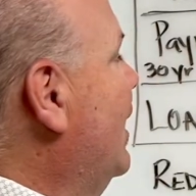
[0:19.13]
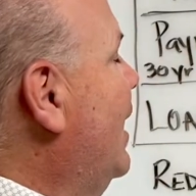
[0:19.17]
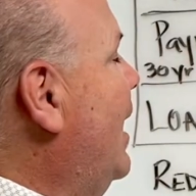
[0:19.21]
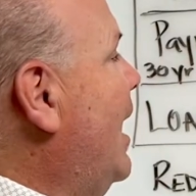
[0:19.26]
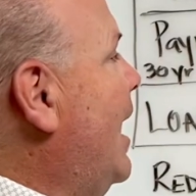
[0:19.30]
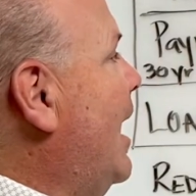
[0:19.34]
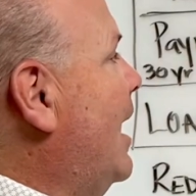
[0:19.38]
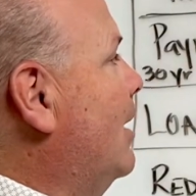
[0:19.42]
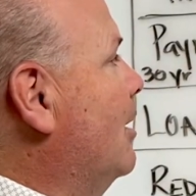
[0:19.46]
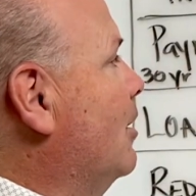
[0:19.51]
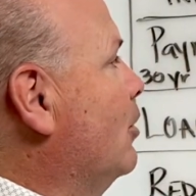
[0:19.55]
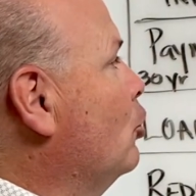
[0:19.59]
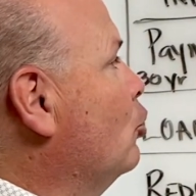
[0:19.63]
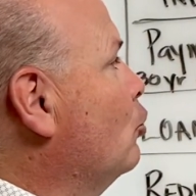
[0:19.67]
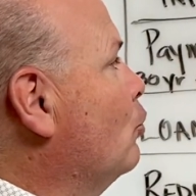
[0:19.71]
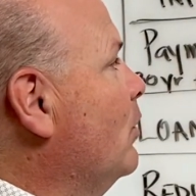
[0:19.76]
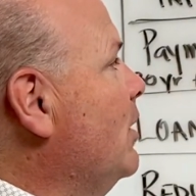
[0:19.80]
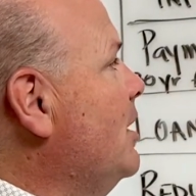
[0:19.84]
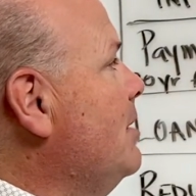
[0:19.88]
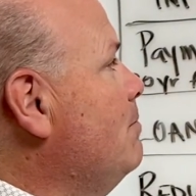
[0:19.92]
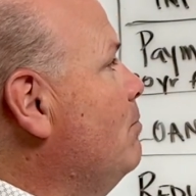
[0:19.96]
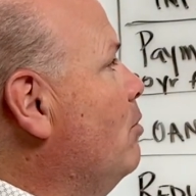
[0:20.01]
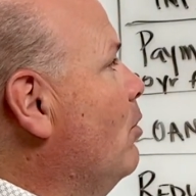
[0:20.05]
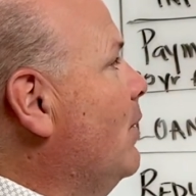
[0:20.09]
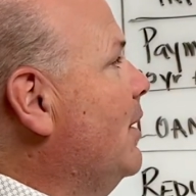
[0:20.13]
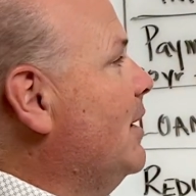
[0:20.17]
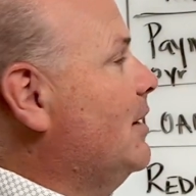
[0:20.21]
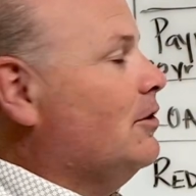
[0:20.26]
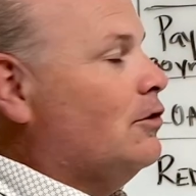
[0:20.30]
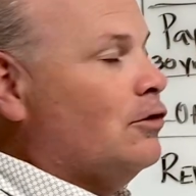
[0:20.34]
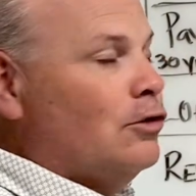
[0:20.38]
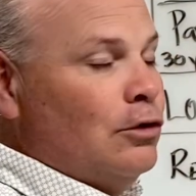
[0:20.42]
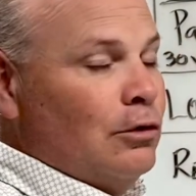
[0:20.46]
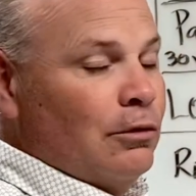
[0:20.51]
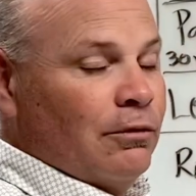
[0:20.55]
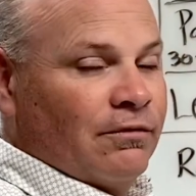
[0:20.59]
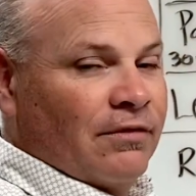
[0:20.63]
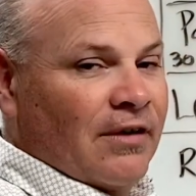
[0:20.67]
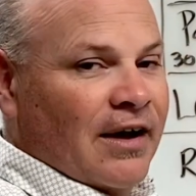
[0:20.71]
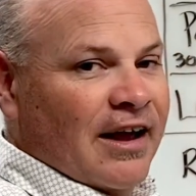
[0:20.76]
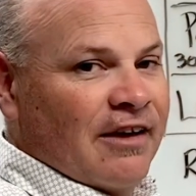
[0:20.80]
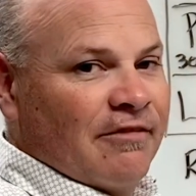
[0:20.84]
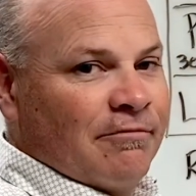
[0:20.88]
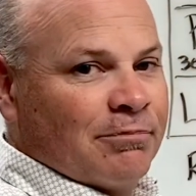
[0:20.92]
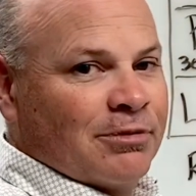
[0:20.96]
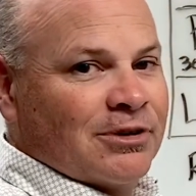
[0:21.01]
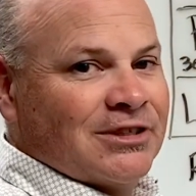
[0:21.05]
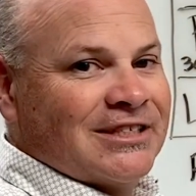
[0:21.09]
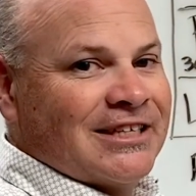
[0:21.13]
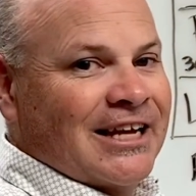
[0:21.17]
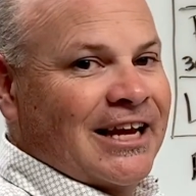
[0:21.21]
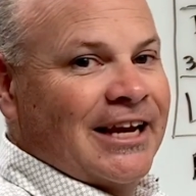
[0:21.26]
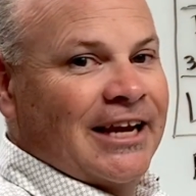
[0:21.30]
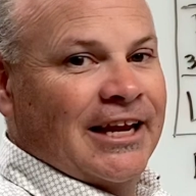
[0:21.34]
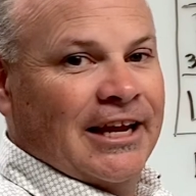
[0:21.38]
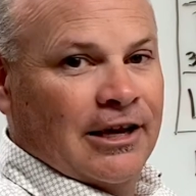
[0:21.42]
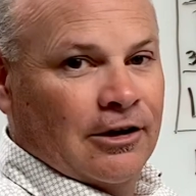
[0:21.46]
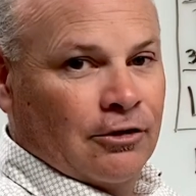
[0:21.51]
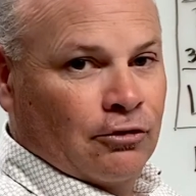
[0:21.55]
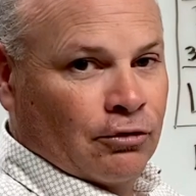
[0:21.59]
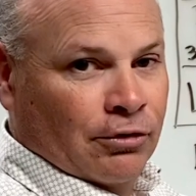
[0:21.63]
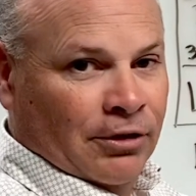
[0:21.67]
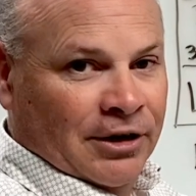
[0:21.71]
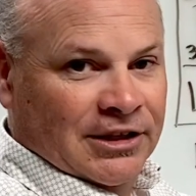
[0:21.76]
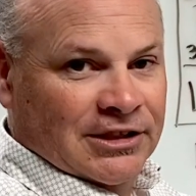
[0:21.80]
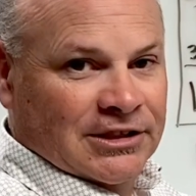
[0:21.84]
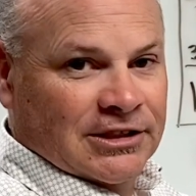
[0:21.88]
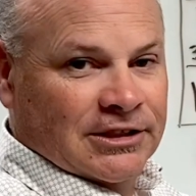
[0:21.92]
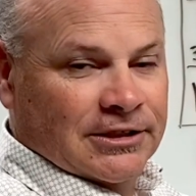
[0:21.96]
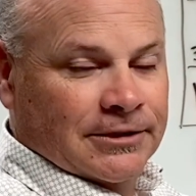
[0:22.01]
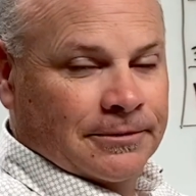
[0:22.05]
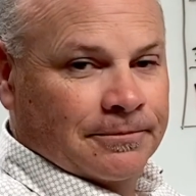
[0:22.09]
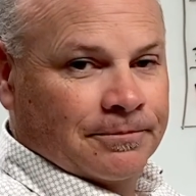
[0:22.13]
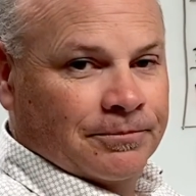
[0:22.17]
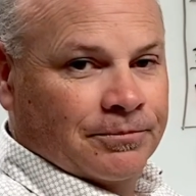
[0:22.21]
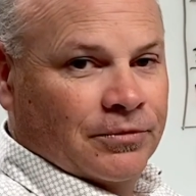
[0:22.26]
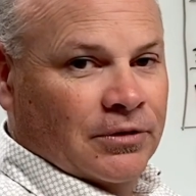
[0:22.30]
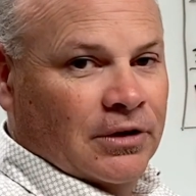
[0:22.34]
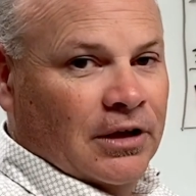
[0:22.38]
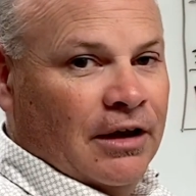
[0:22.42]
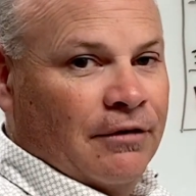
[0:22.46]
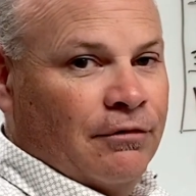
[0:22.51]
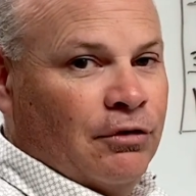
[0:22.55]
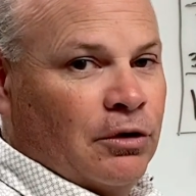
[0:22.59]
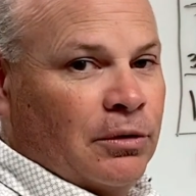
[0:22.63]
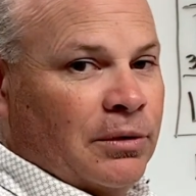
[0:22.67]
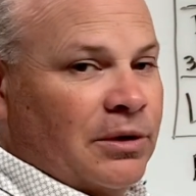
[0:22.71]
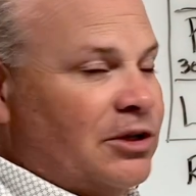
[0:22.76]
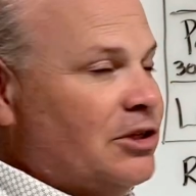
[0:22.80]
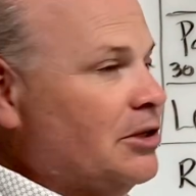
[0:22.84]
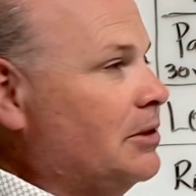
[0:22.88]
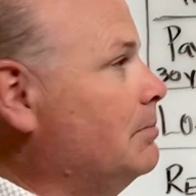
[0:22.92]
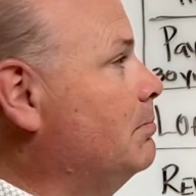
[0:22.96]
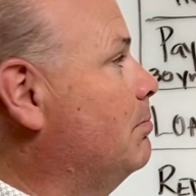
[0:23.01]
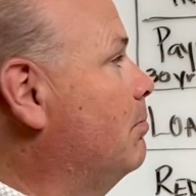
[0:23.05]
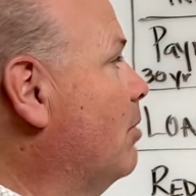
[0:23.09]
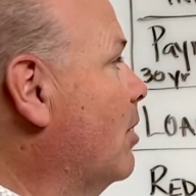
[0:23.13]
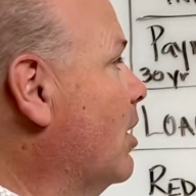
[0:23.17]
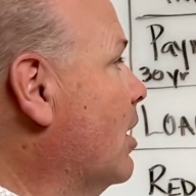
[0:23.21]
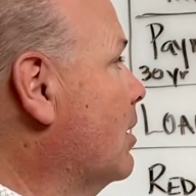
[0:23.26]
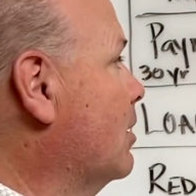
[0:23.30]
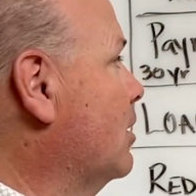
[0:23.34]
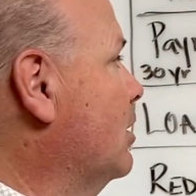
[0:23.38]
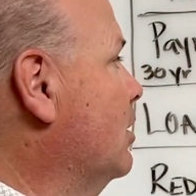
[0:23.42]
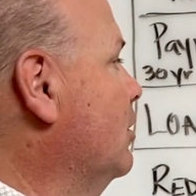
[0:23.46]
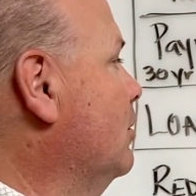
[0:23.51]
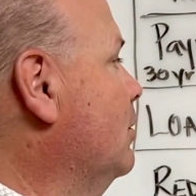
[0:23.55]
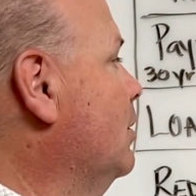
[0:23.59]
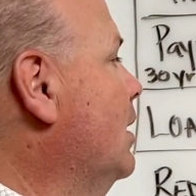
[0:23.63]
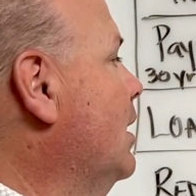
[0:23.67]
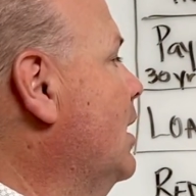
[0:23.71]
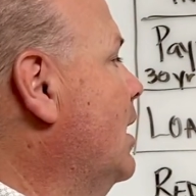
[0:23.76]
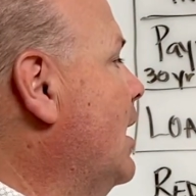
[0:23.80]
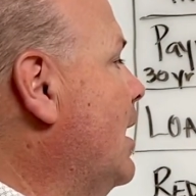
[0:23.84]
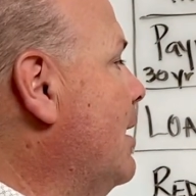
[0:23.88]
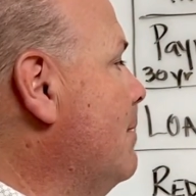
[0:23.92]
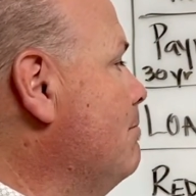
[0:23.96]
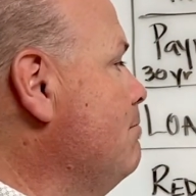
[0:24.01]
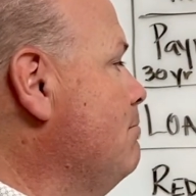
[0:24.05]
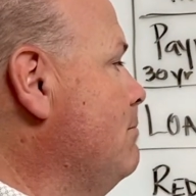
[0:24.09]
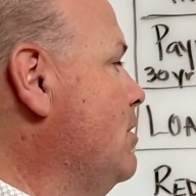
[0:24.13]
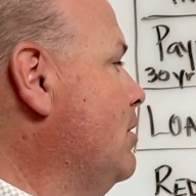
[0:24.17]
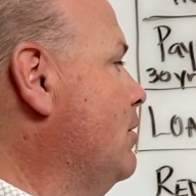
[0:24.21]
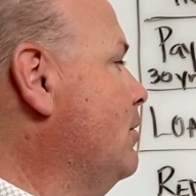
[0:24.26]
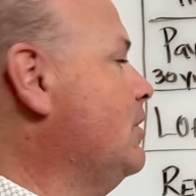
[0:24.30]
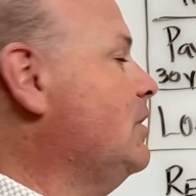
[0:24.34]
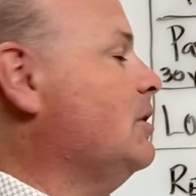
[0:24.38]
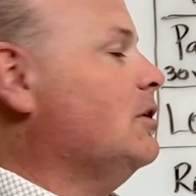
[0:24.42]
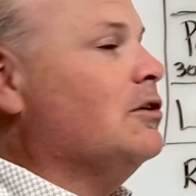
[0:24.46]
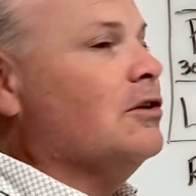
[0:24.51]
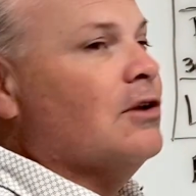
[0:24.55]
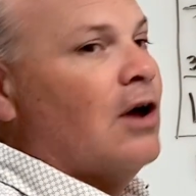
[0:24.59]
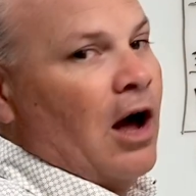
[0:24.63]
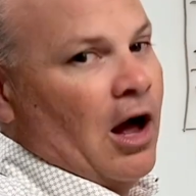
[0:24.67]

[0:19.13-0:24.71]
At a 3.25% interest, if you were to borrow $1 million,